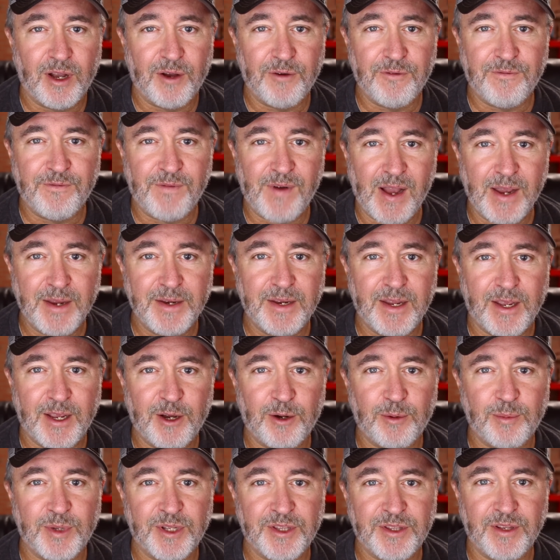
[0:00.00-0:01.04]
Find a
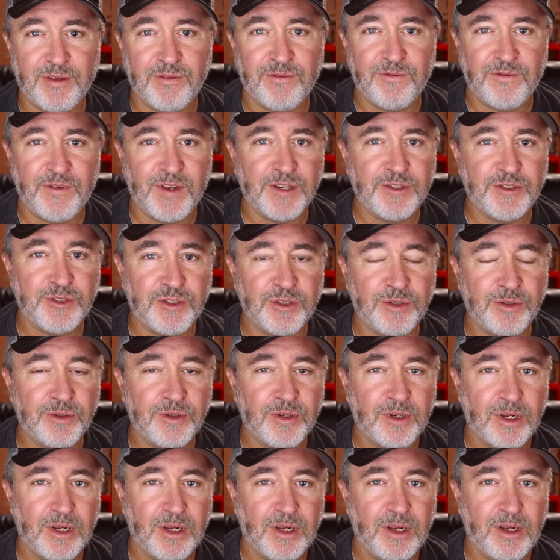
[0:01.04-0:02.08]
helmet that fits you,
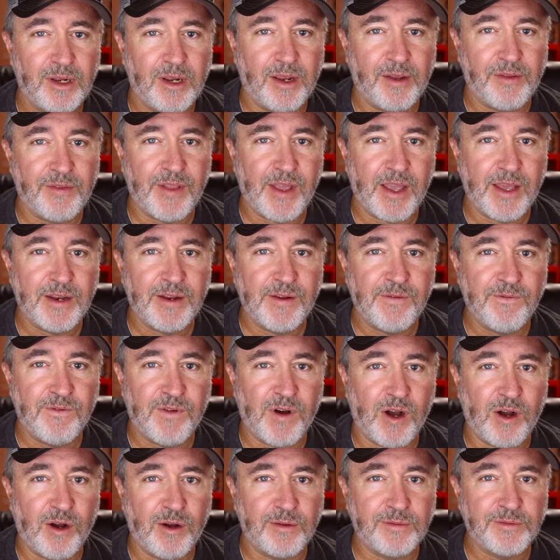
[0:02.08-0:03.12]
and that
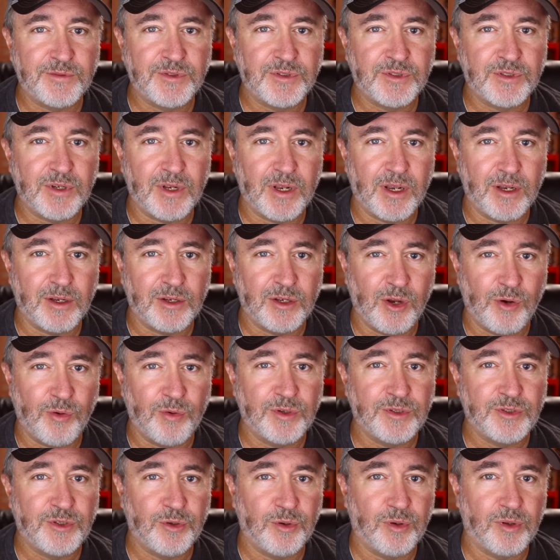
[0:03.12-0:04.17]
involves
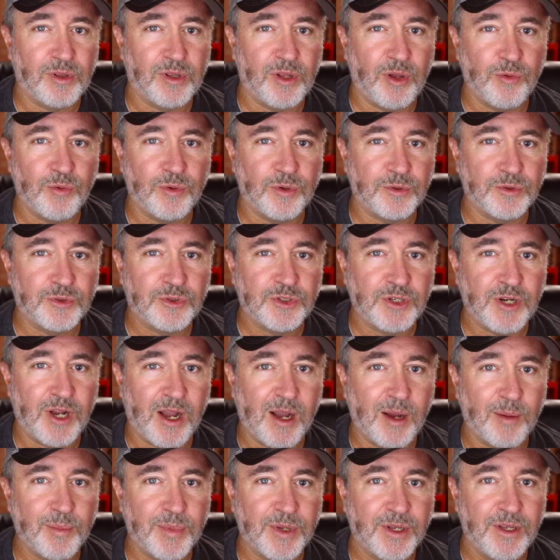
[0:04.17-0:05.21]
going to a local
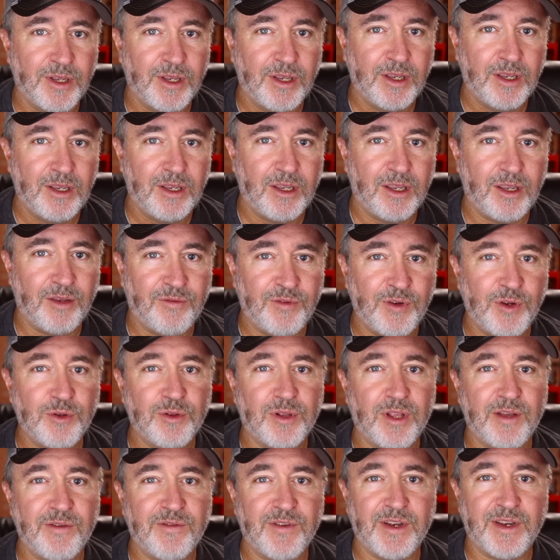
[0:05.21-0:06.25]
shop. If you
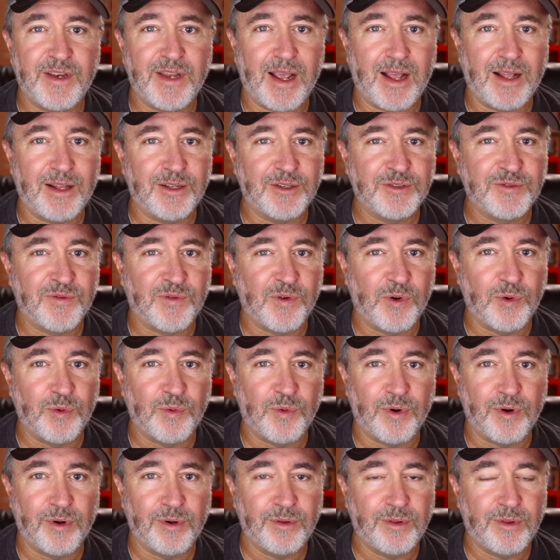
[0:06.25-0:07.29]
live in Dallas-Fort
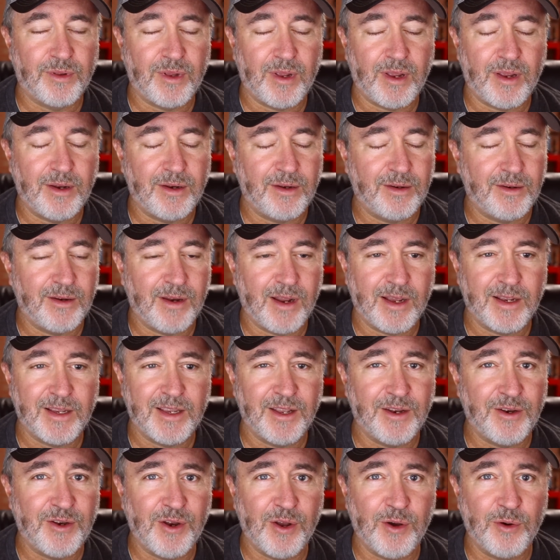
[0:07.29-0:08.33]
Worth, and I
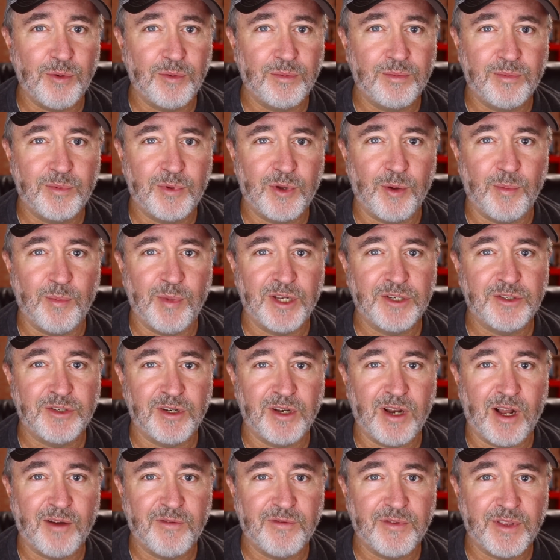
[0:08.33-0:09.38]
get no
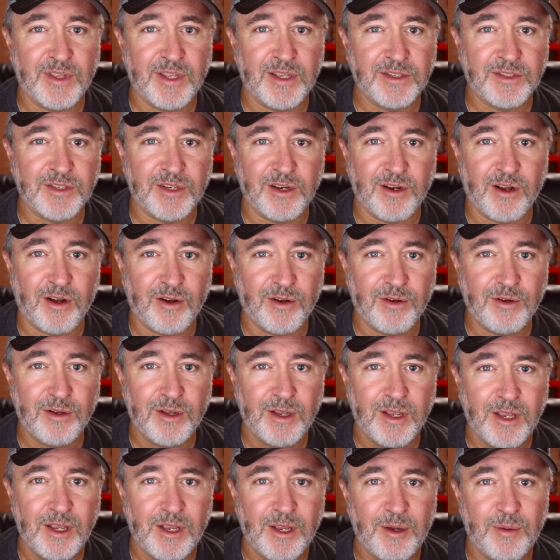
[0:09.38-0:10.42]
commission off of this at all,
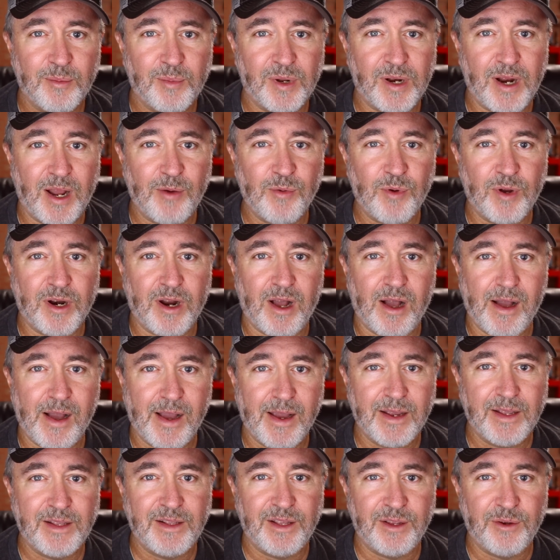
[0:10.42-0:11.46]
but I want to
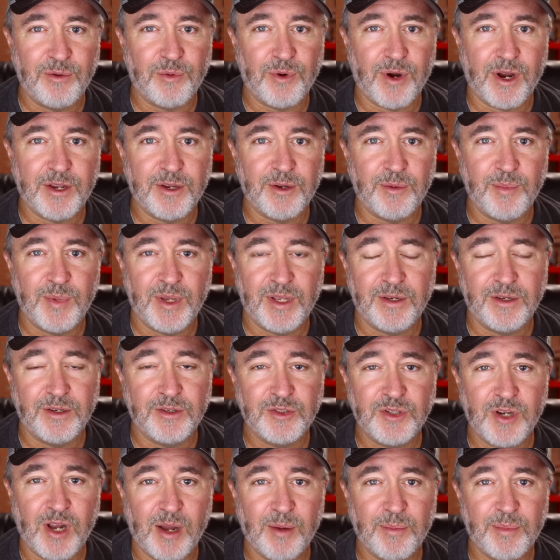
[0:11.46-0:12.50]
highly recommend a
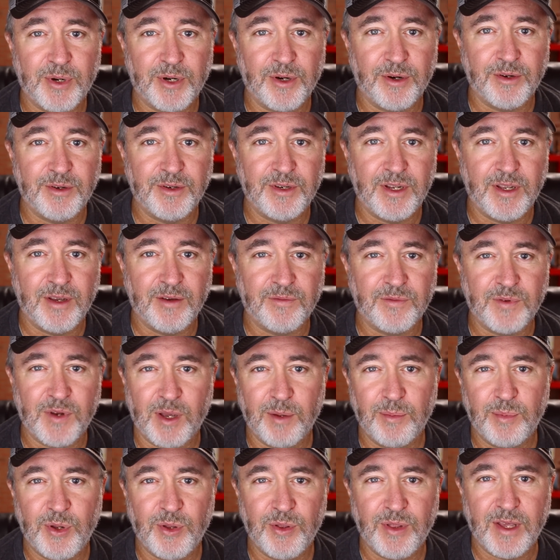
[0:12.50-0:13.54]
shop here in
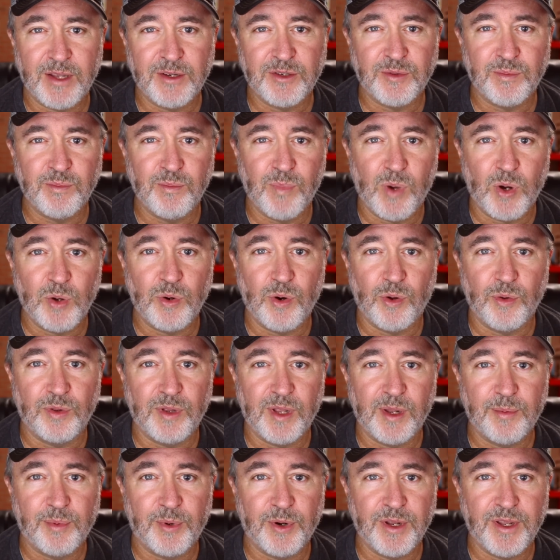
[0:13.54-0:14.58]
DFW that's Moto
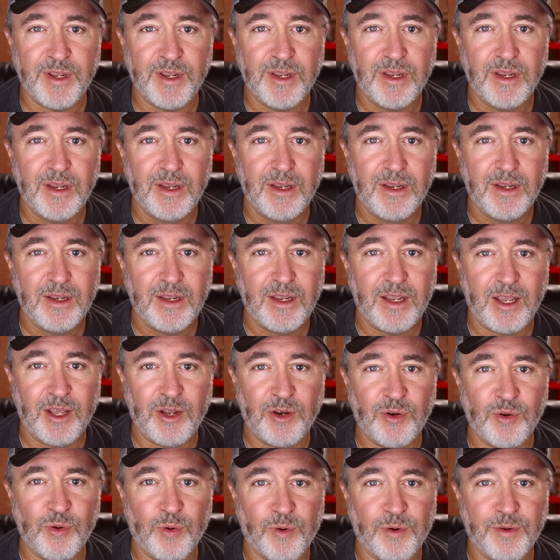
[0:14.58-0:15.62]
Liberty
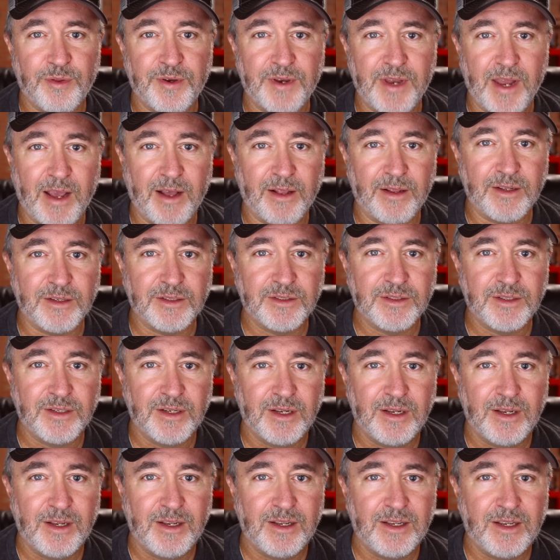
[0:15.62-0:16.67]
in North Dallas.
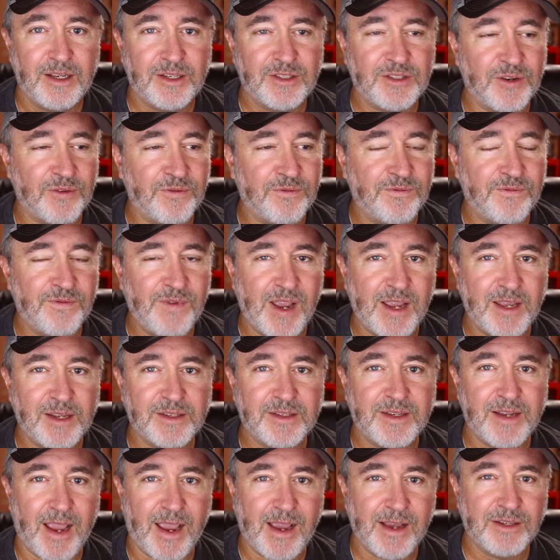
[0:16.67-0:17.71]
It's a
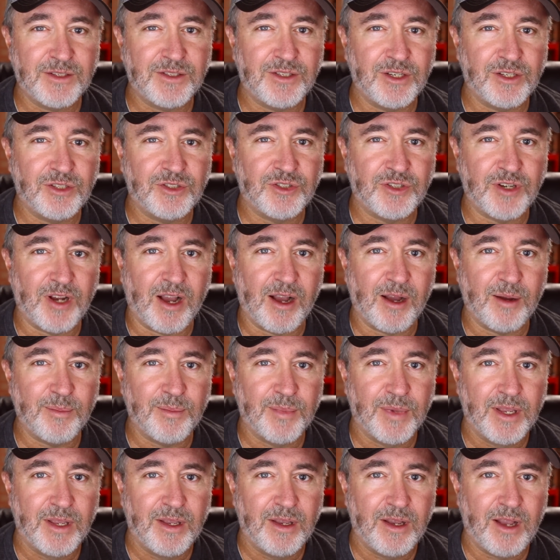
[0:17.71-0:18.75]
fantastic shop.
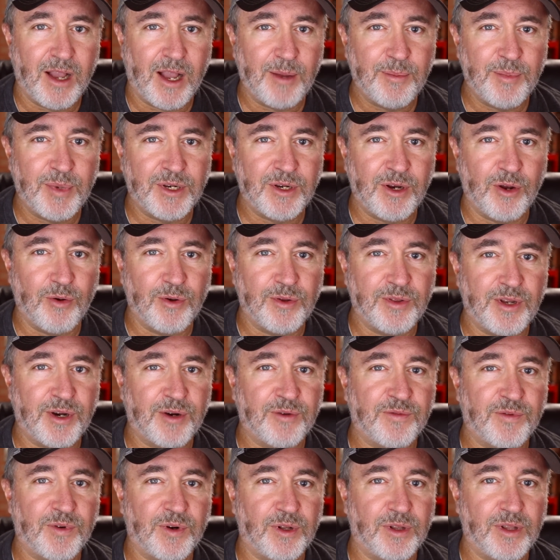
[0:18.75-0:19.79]
I've been going
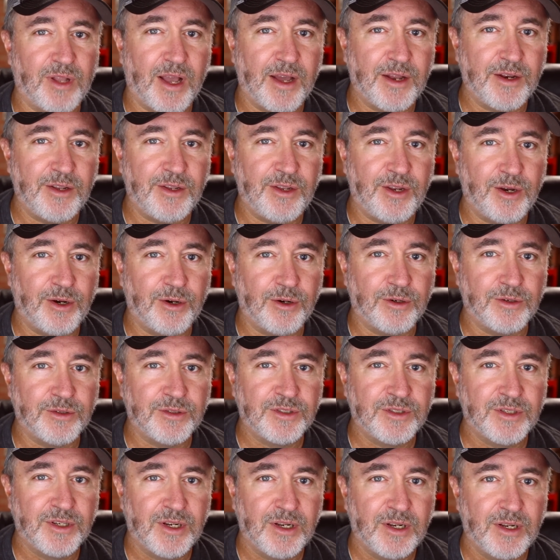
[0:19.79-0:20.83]
there for a lot of
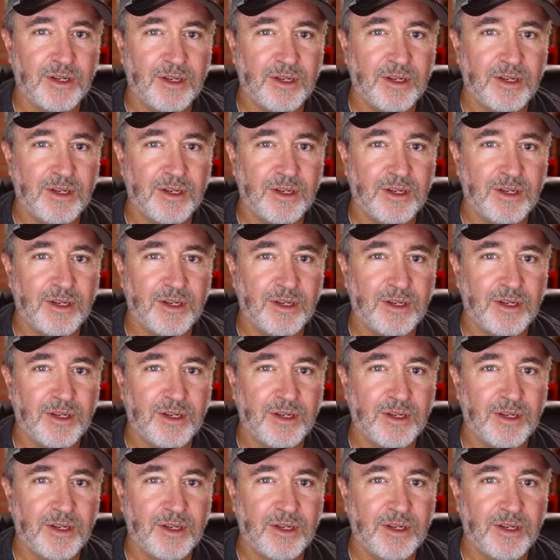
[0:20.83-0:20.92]
years.